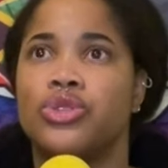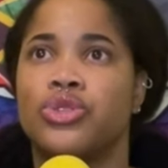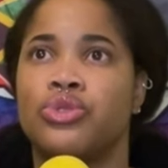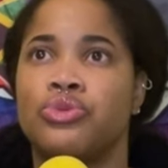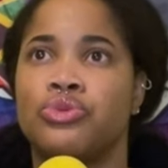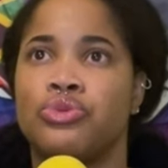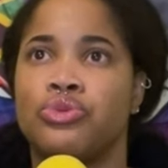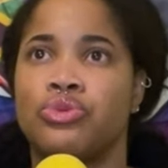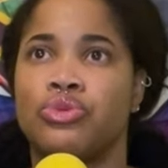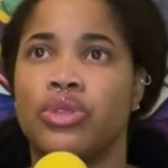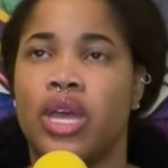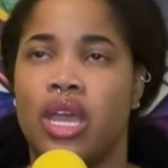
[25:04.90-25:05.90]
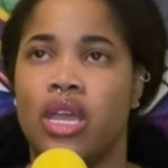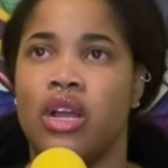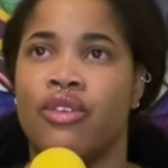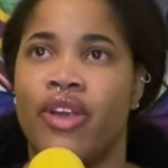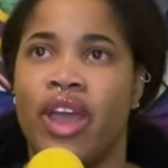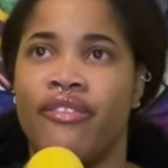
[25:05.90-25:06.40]
to like
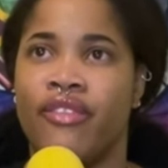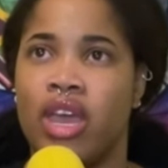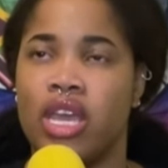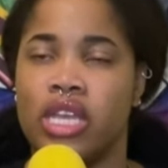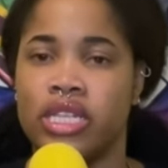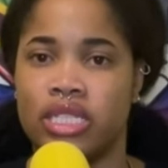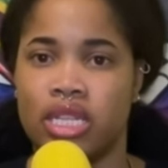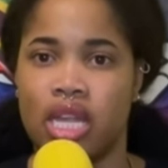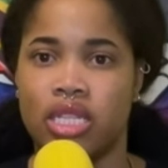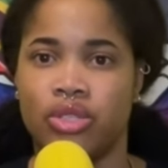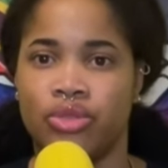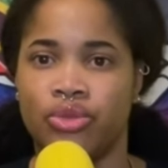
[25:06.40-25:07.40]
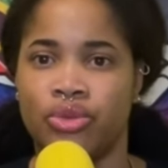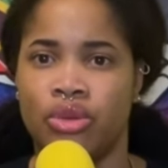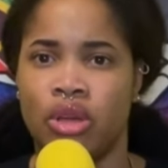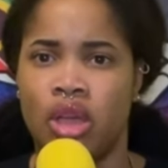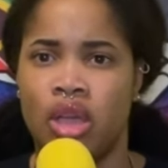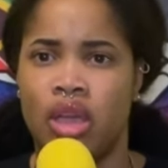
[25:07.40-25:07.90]
arrive at is not to
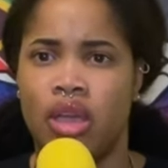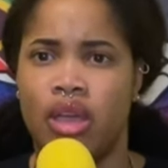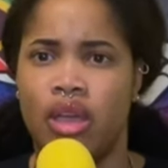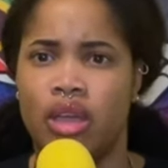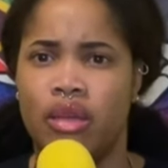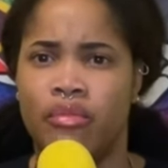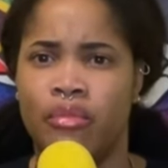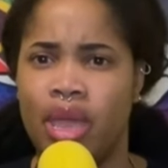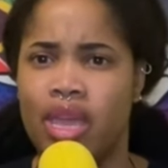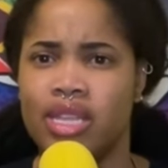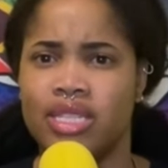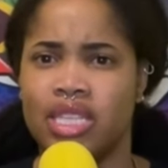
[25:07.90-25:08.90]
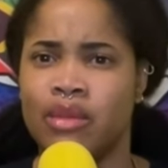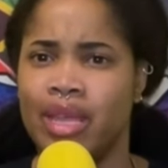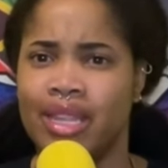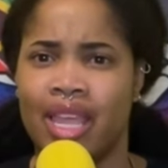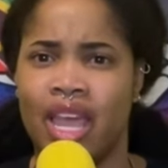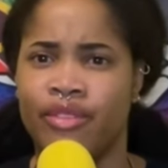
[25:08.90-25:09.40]
make it seem like
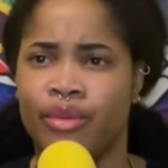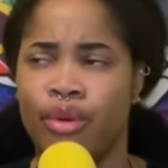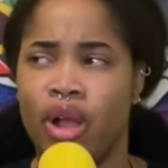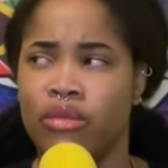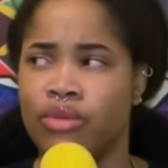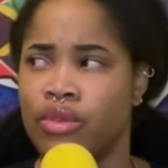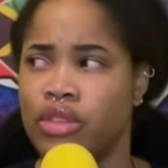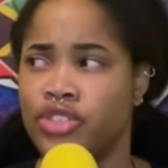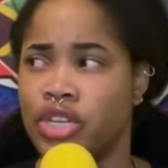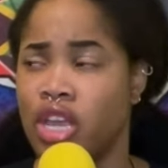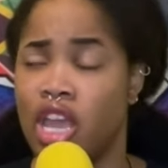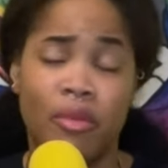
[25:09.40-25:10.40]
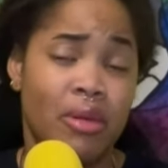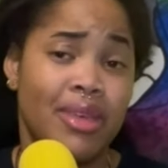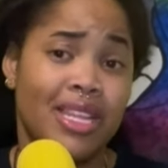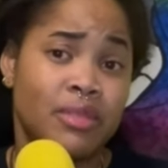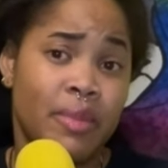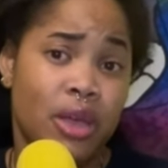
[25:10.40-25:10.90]
they have a problem with drinking. And maybe
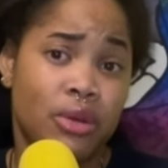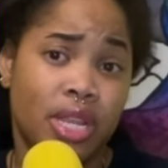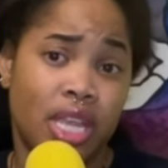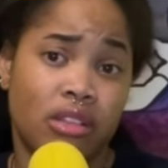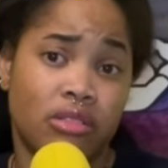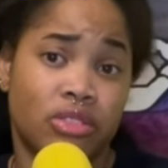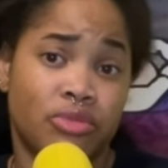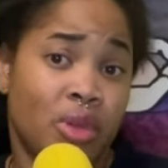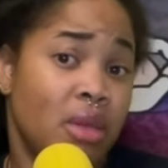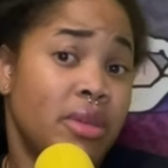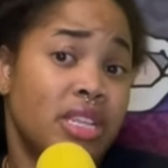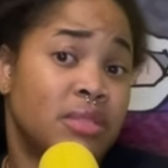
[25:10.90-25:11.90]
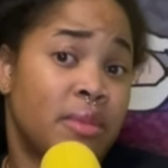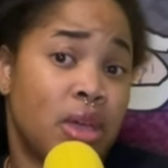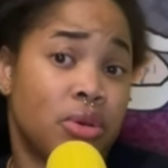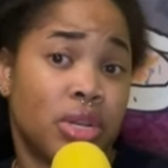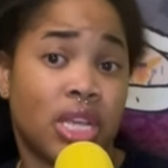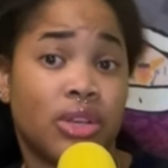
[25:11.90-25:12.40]
that's my own guilt. Maybe it's my
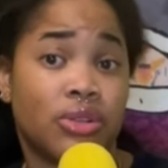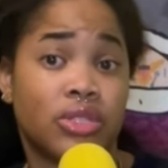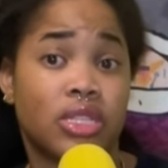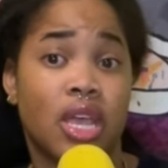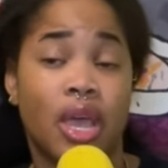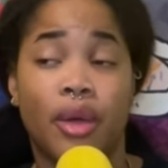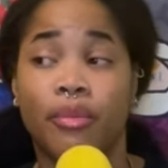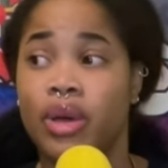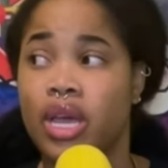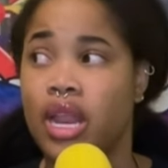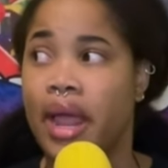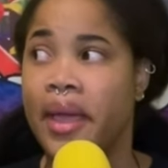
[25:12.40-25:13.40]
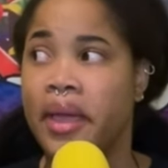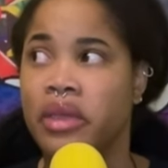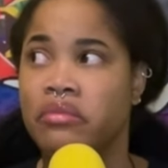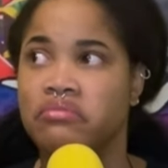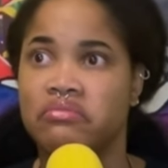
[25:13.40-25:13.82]
own guilt. But I